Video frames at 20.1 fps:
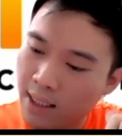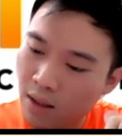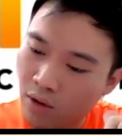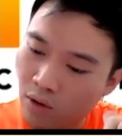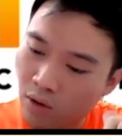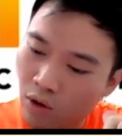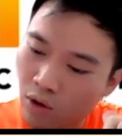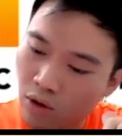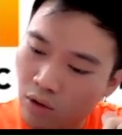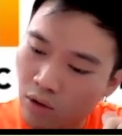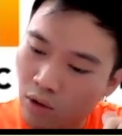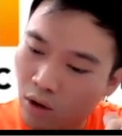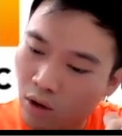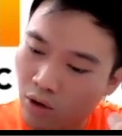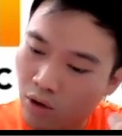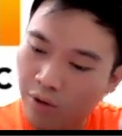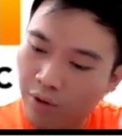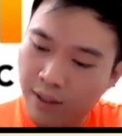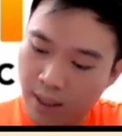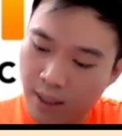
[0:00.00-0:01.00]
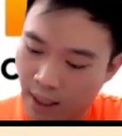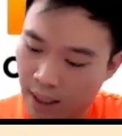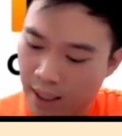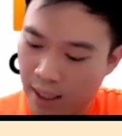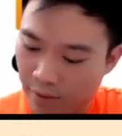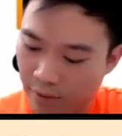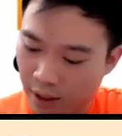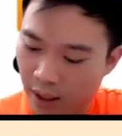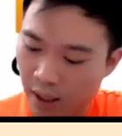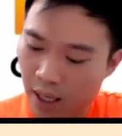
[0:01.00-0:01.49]
you go to your university
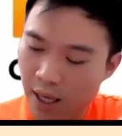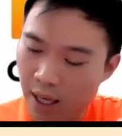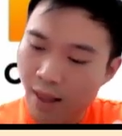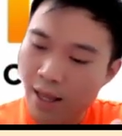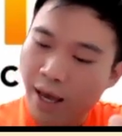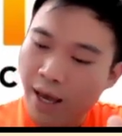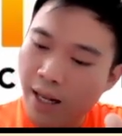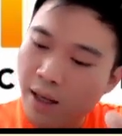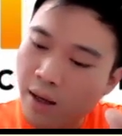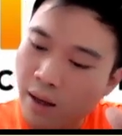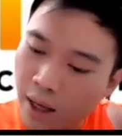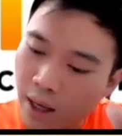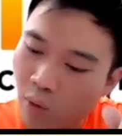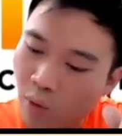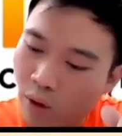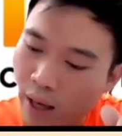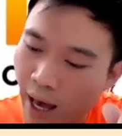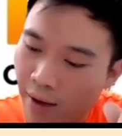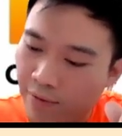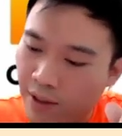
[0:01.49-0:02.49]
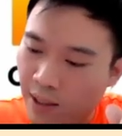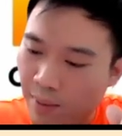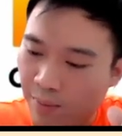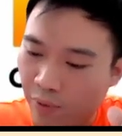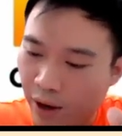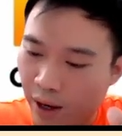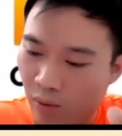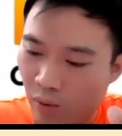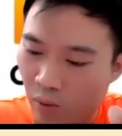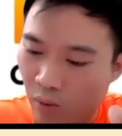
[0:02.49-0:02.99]
level, then it will have
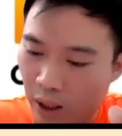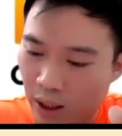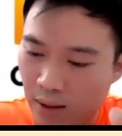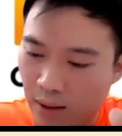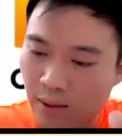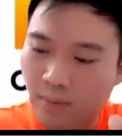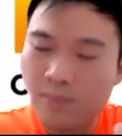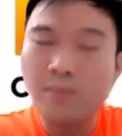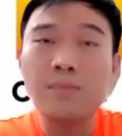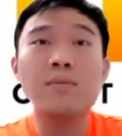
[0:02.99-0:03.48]
separate ones.